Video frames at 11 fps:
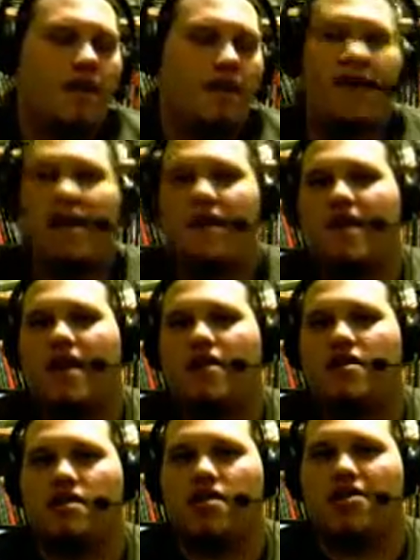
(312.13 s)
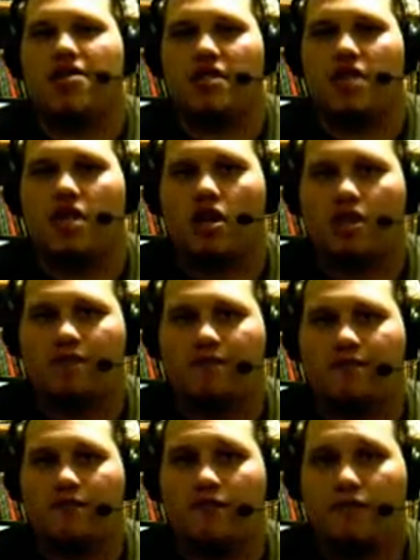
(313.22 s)
5000 series card,
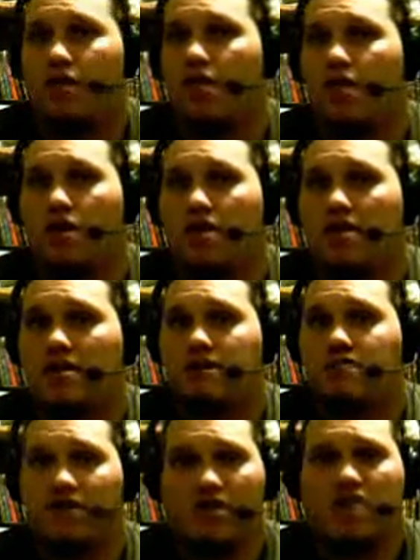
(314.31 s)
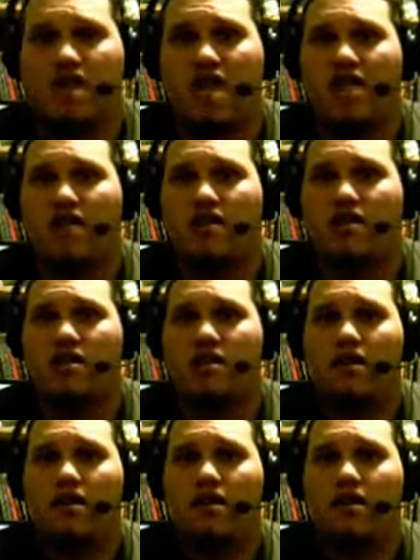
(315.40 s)
the new ones, they're nice.